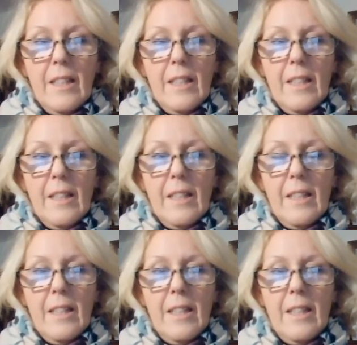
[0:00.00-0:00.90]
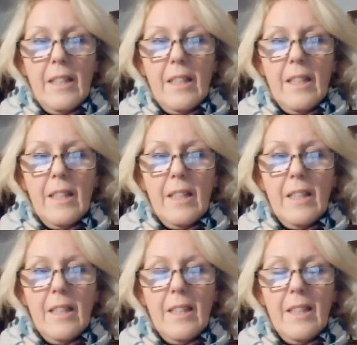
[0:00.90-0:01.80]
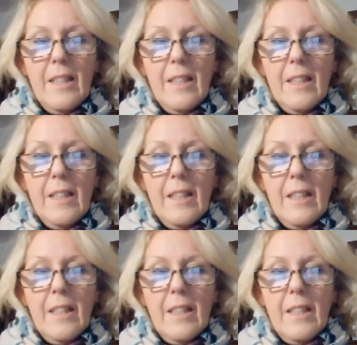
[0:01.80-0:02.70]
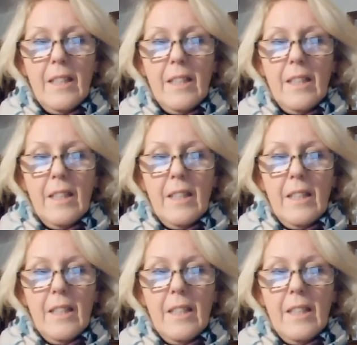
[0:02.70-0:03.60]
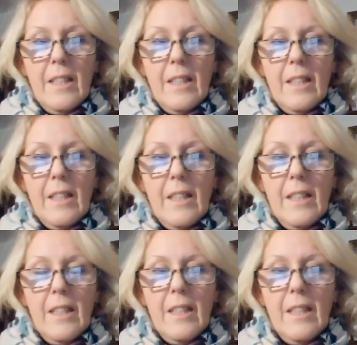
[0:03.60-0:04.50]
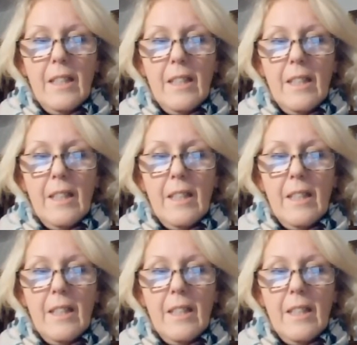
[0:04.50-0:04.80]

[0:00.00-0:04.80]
No words are spoken by the person on screen.